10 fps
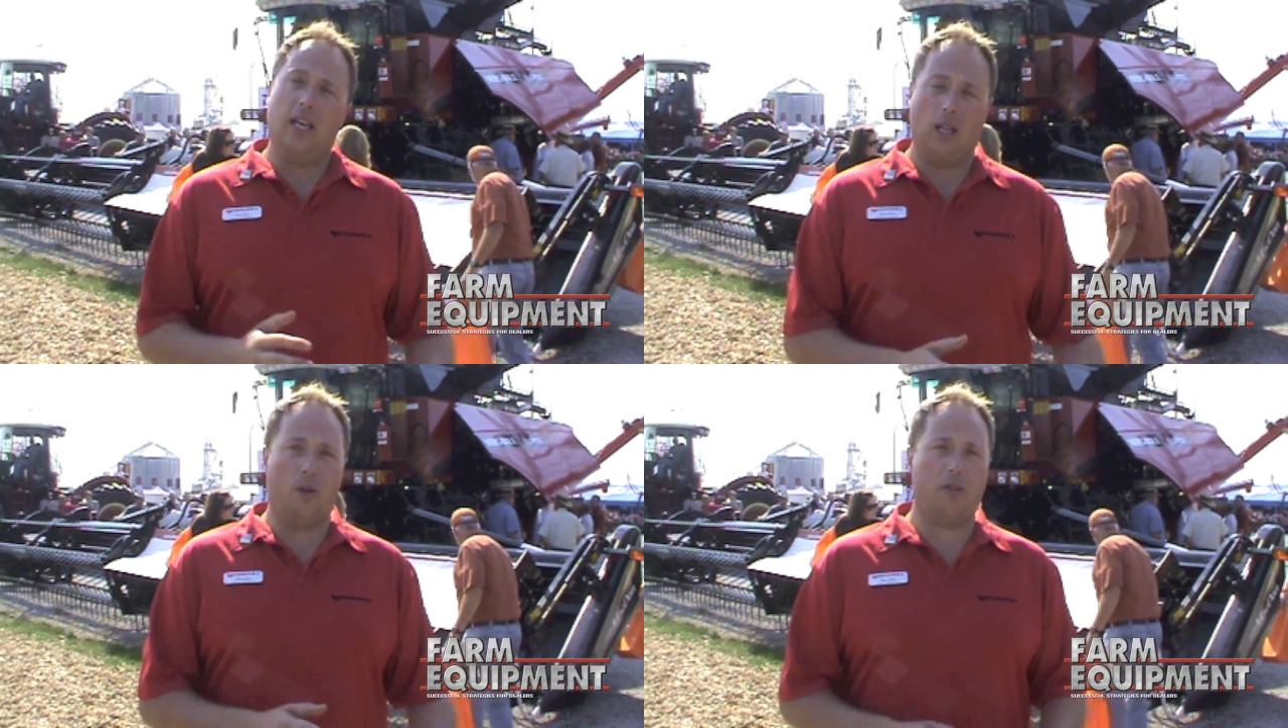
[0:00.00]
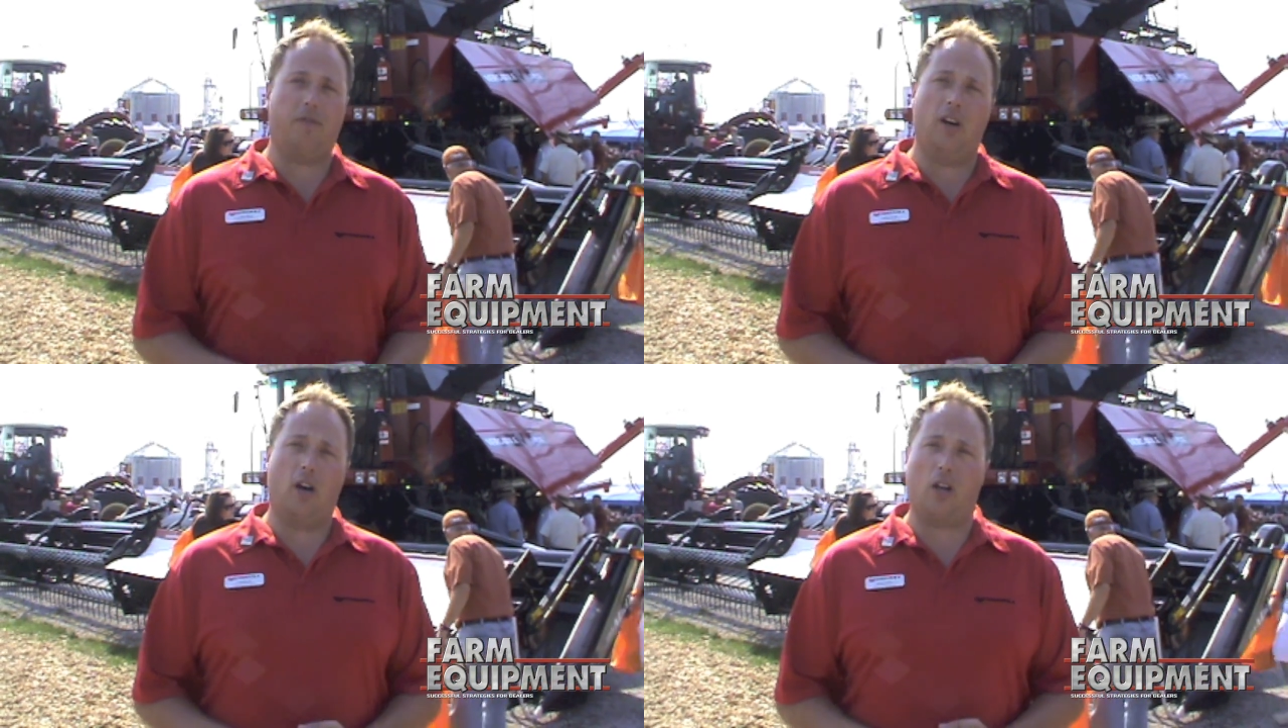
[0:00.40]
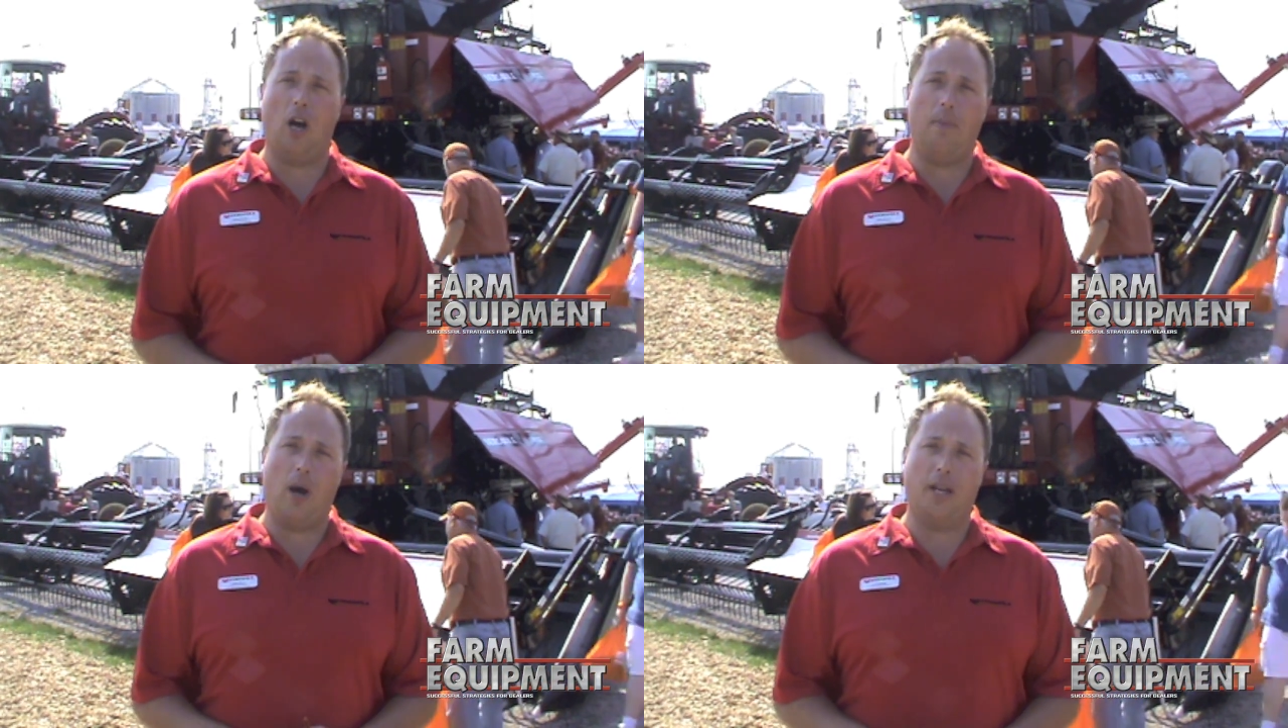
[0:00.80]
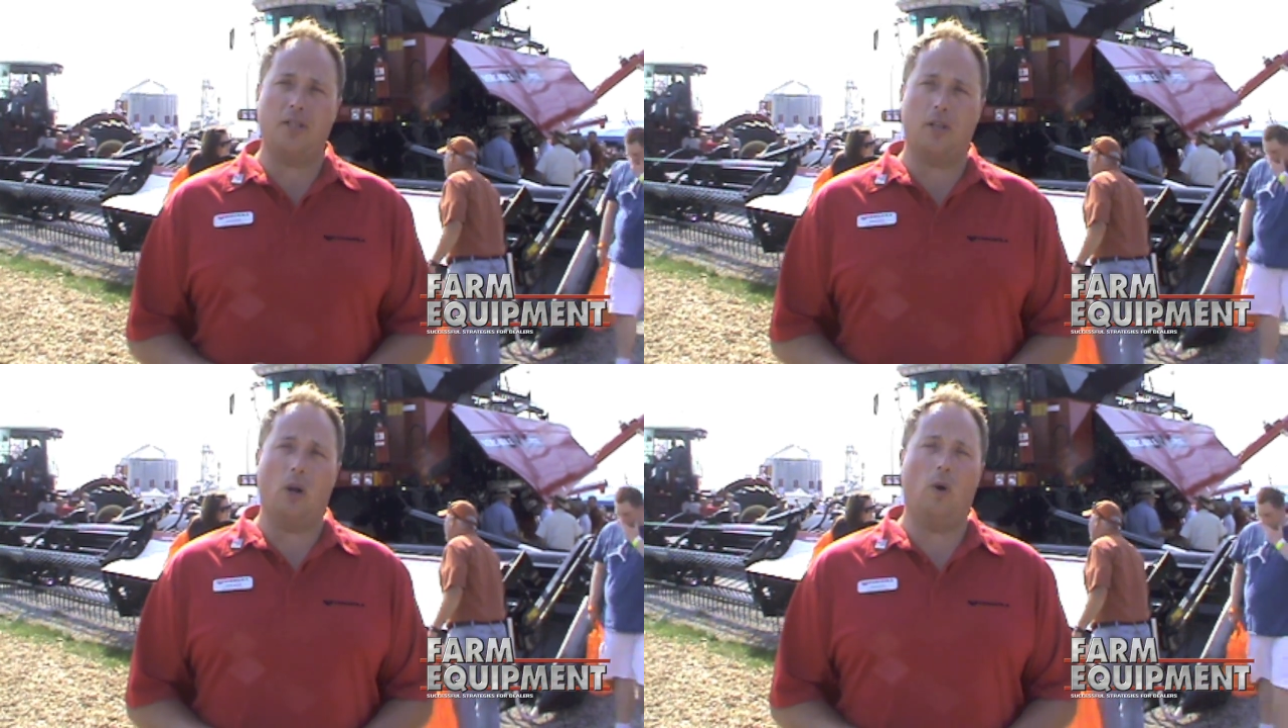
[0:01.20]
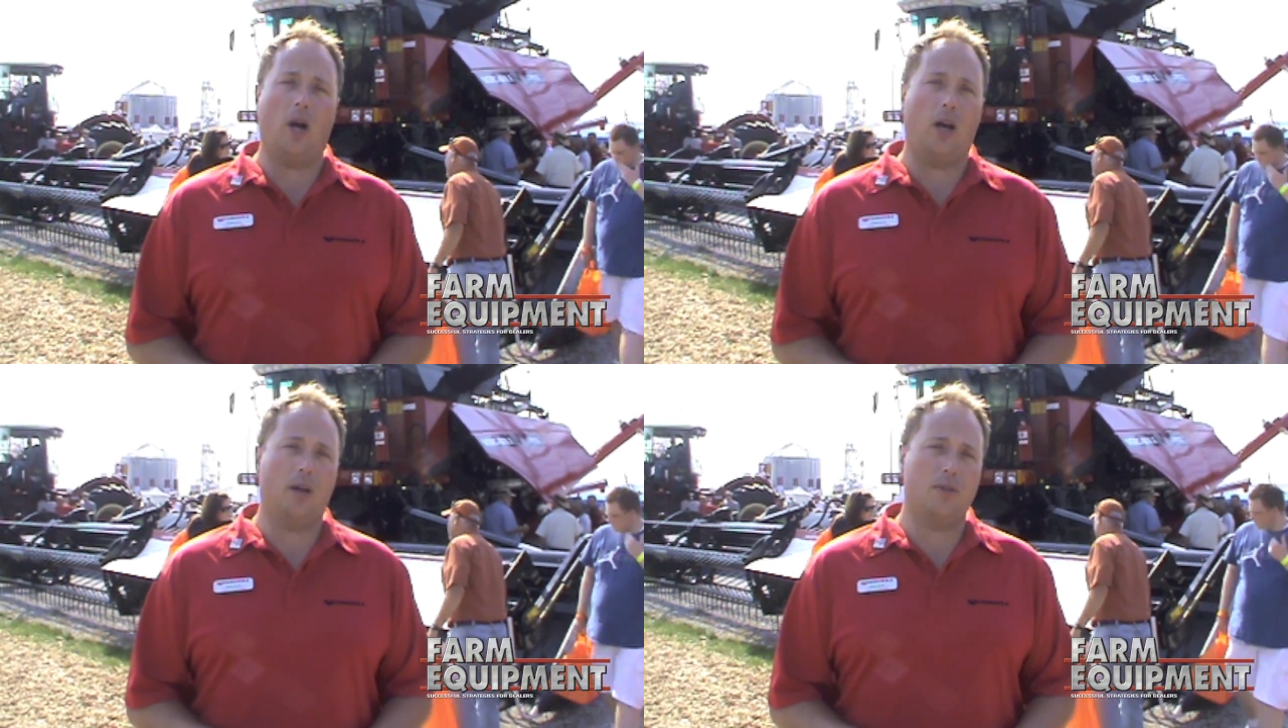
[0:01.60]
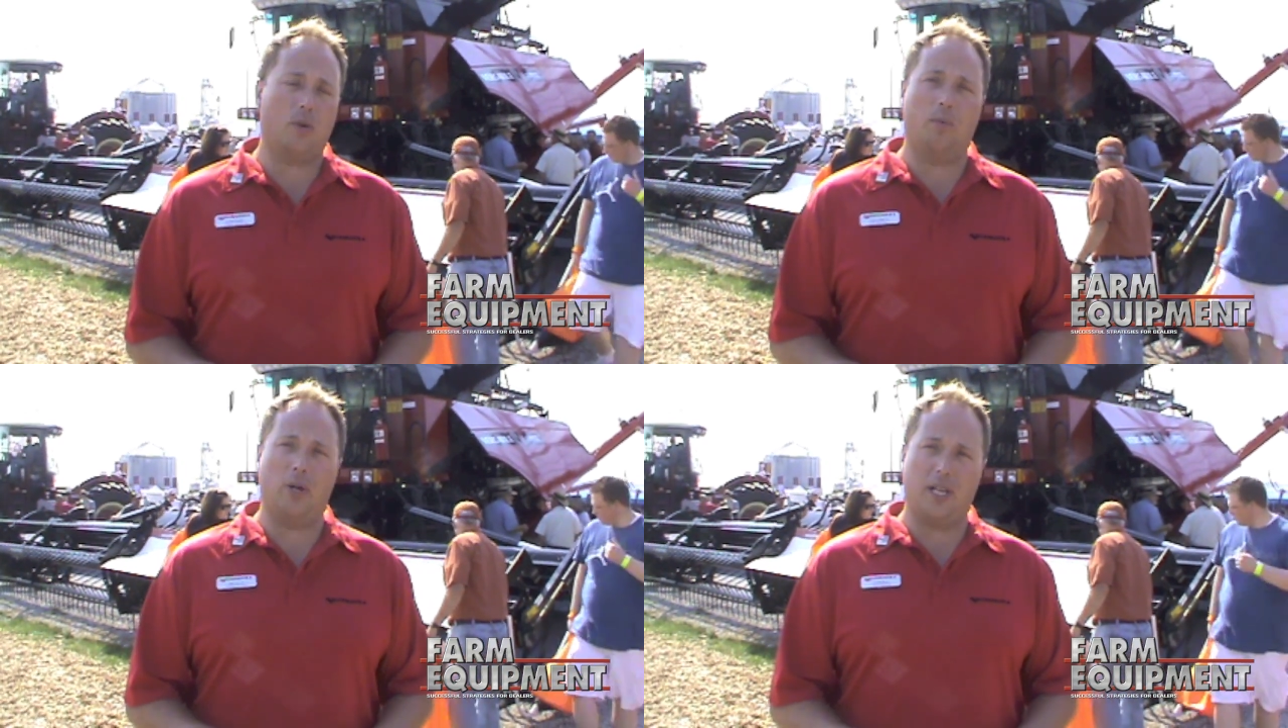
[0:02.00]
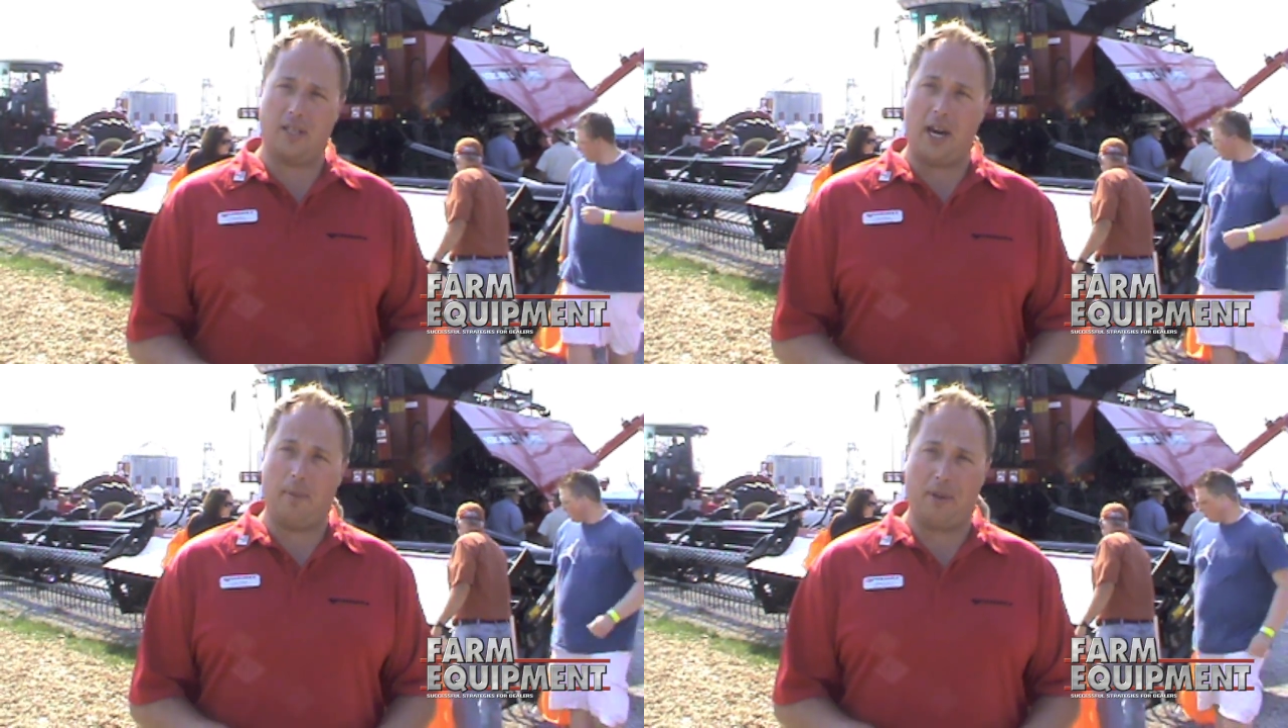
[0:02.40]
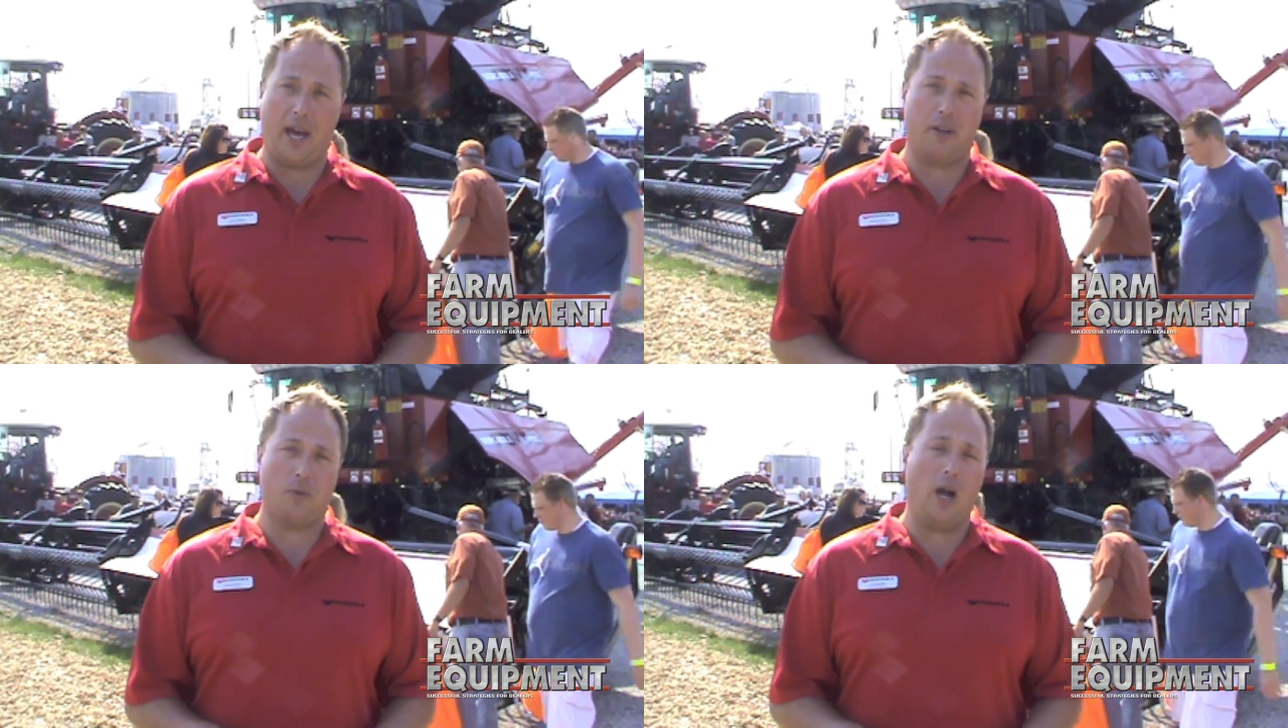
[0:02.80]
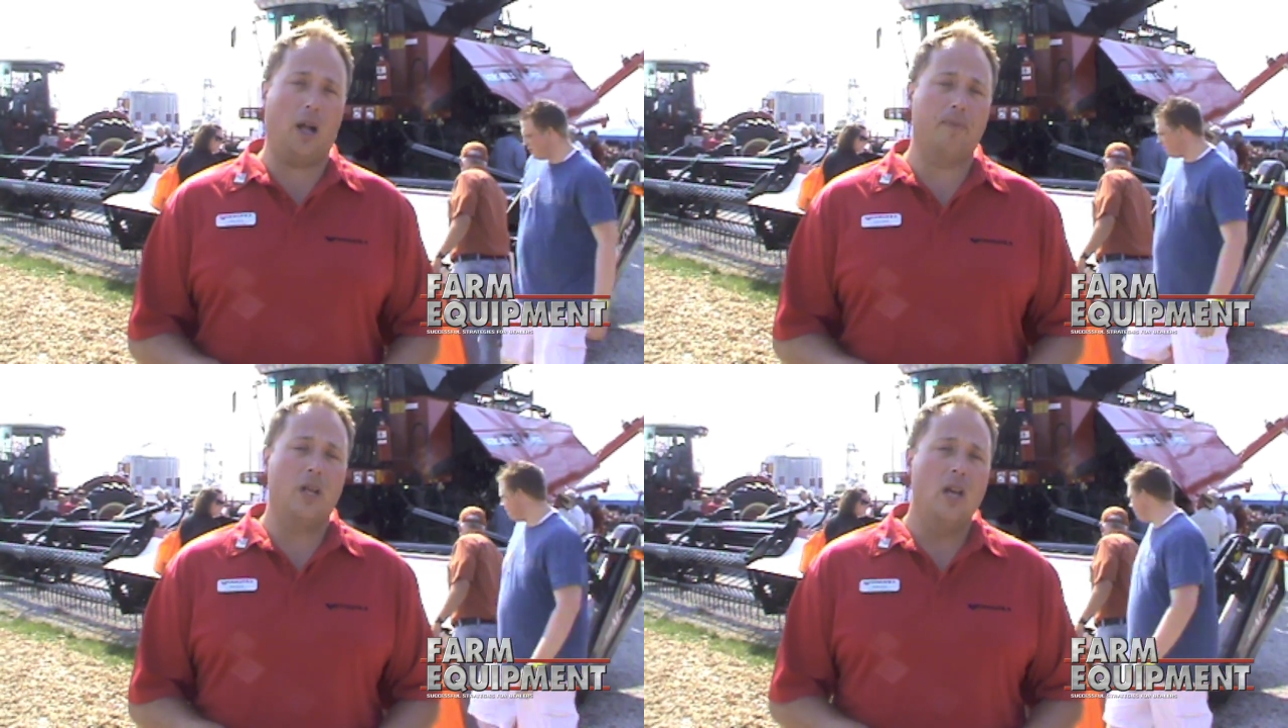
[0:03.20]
it'll also fit on our combine, so we're pretty excited about that as well.